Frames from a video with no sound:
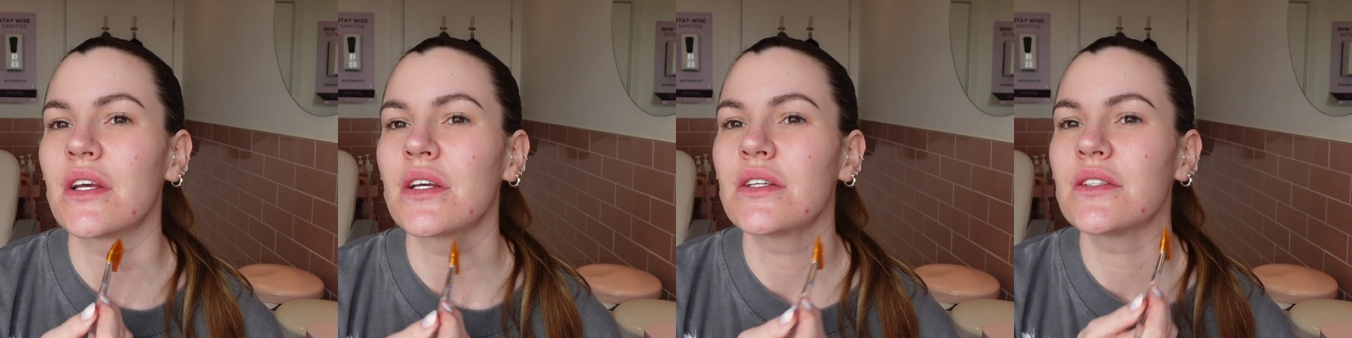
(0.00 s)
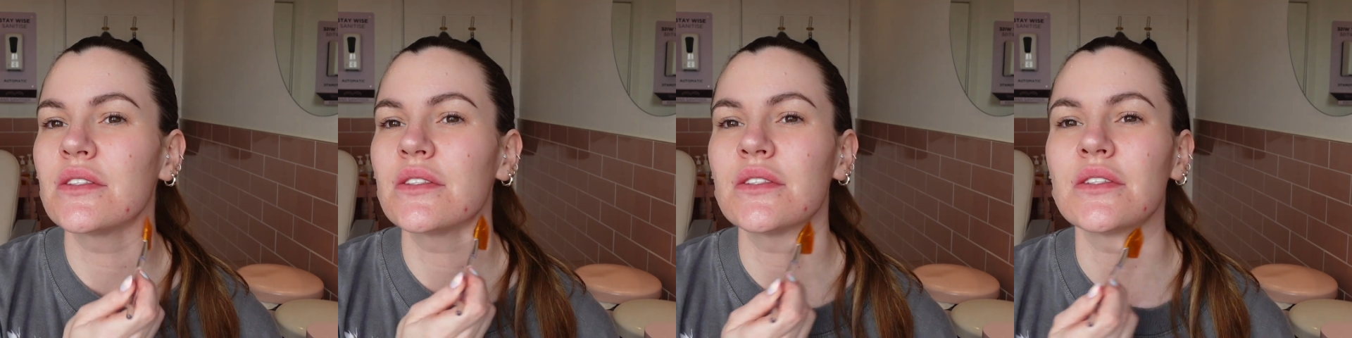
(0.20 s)

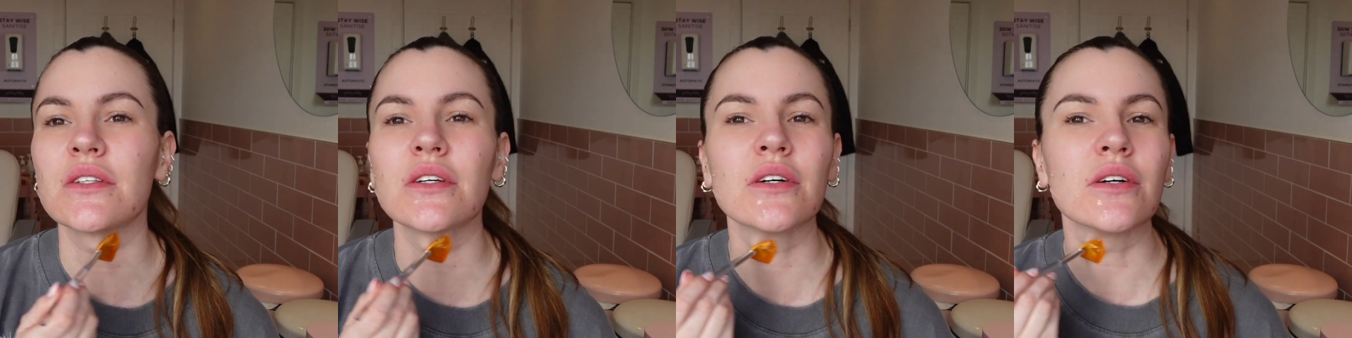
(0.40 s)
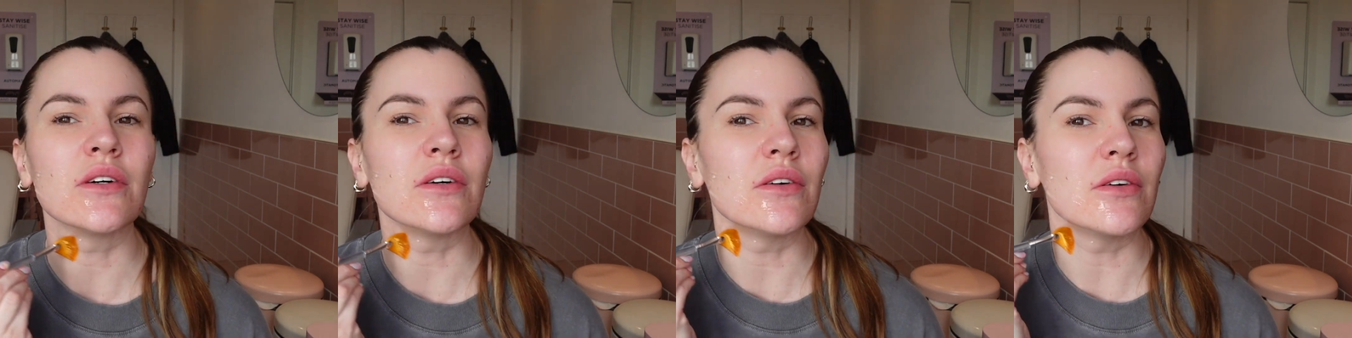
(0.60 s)

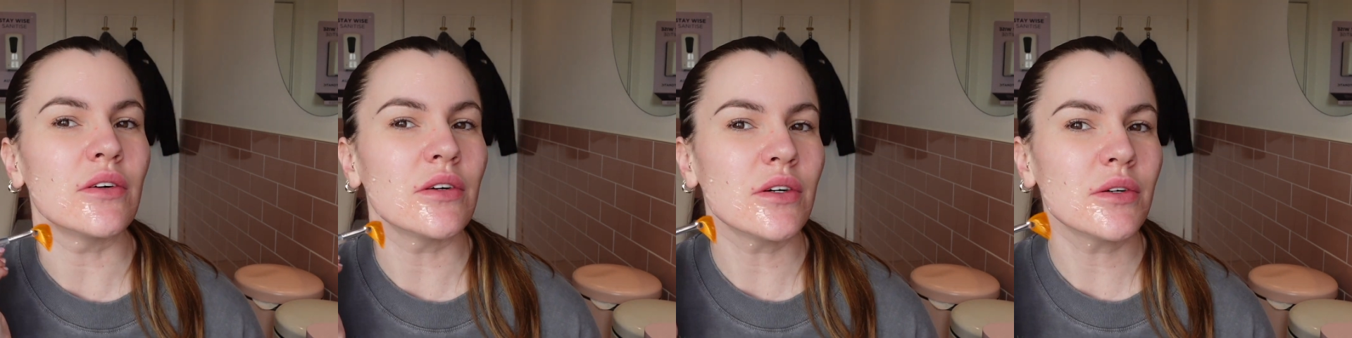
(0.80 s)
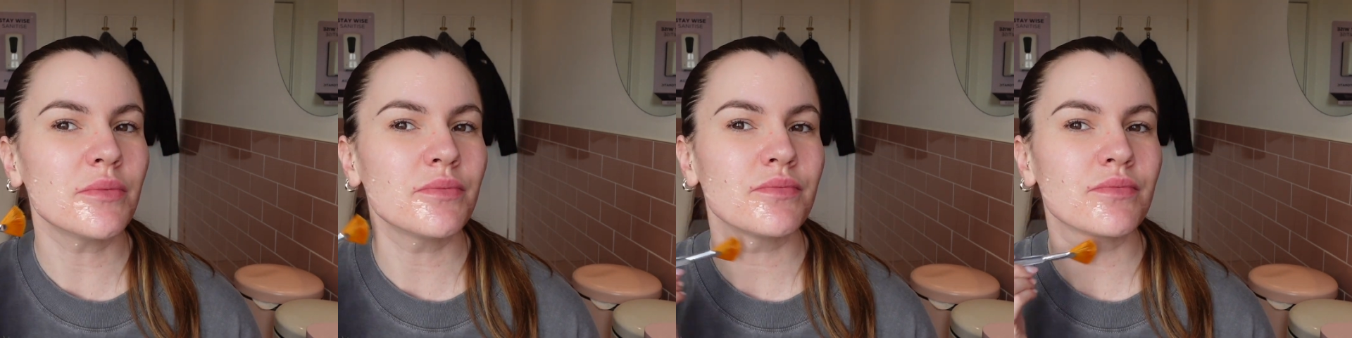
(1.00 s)

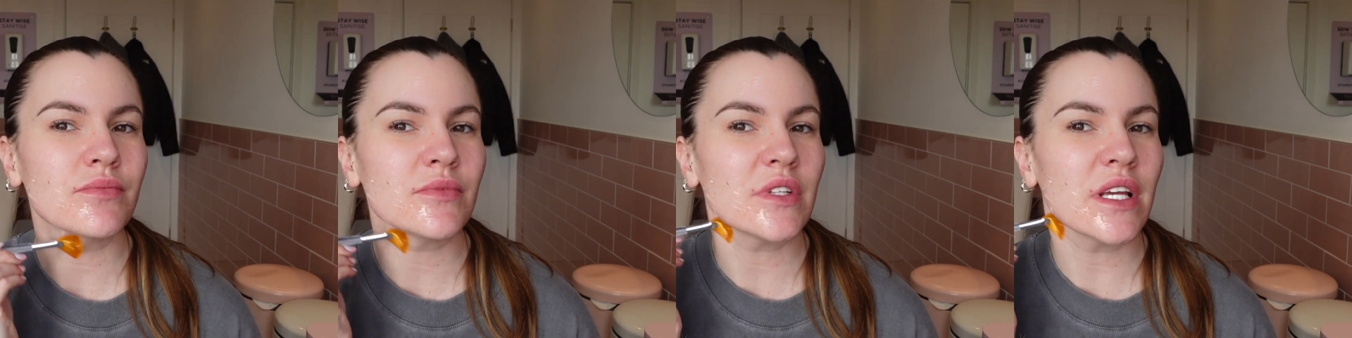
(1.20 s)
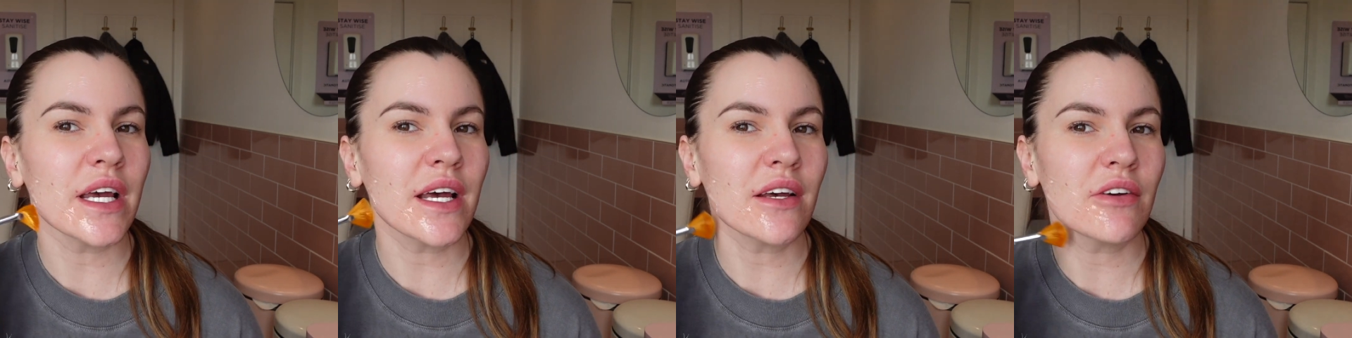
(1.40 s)
So,
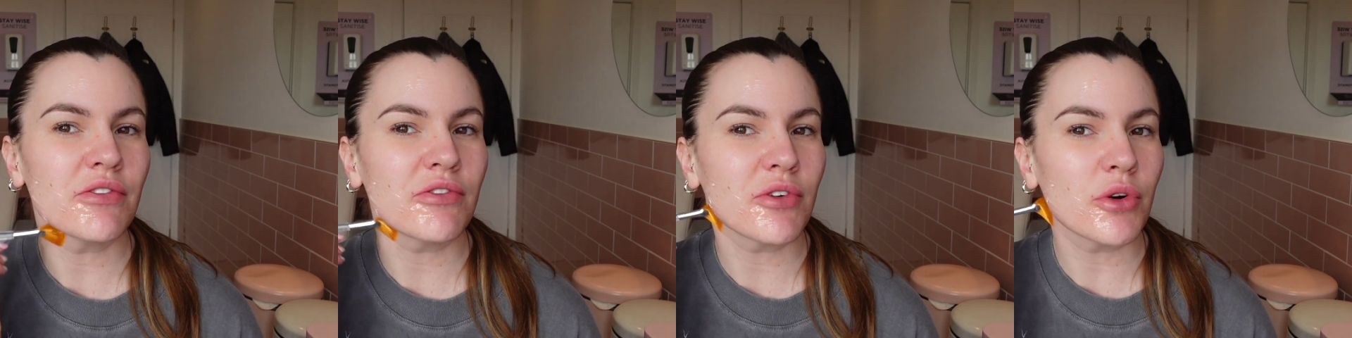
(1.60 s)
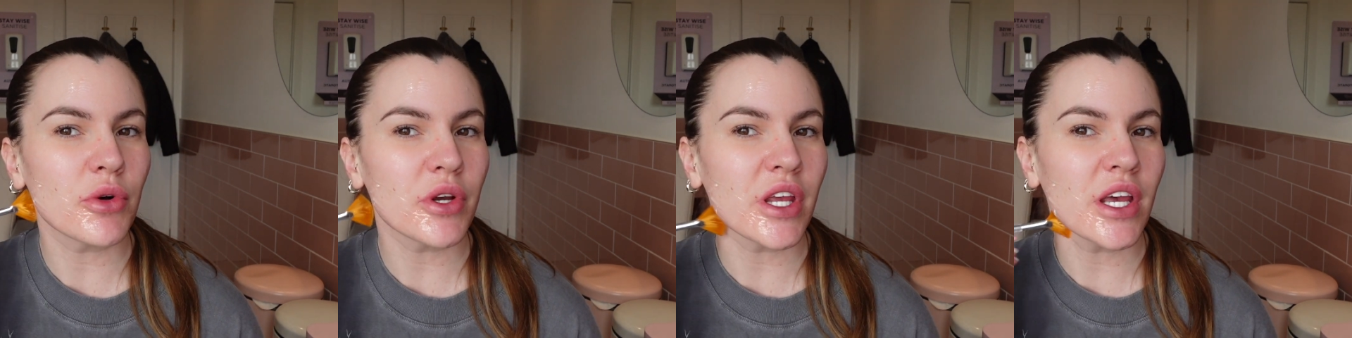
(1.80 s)
yeah,
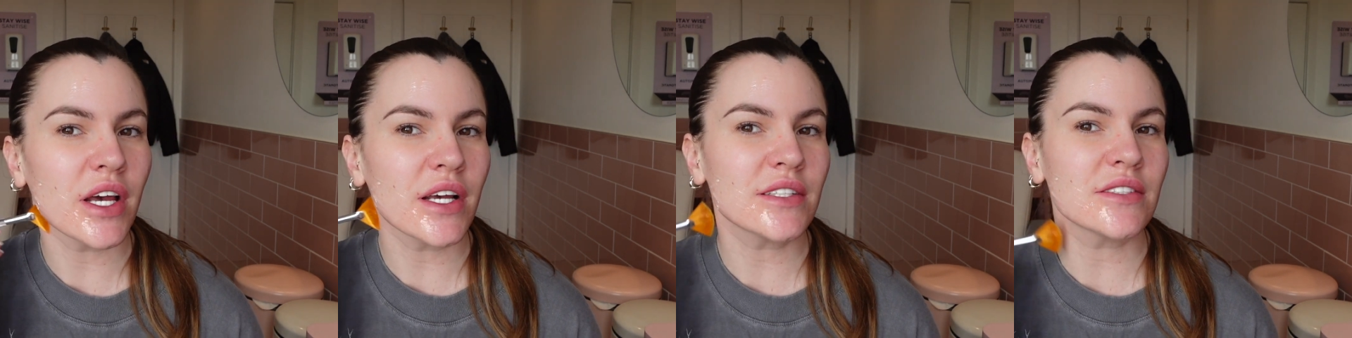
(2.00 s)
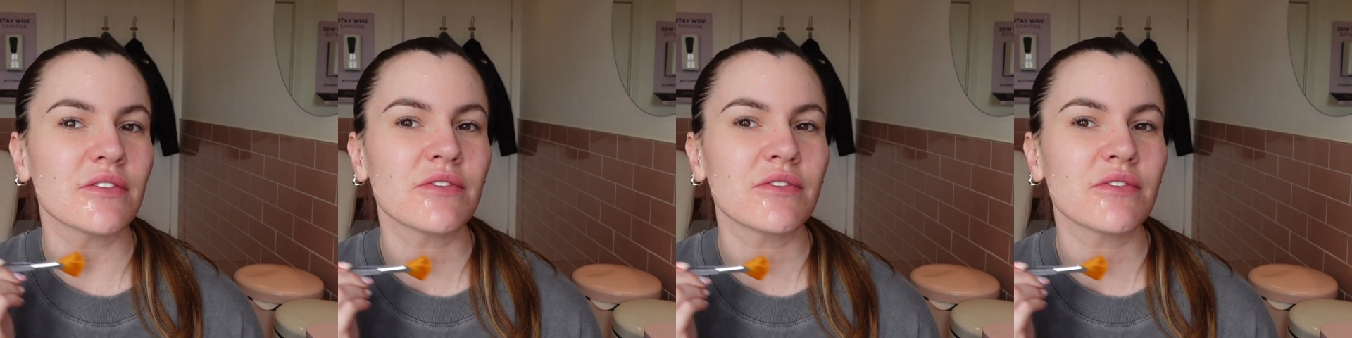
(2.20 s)
four years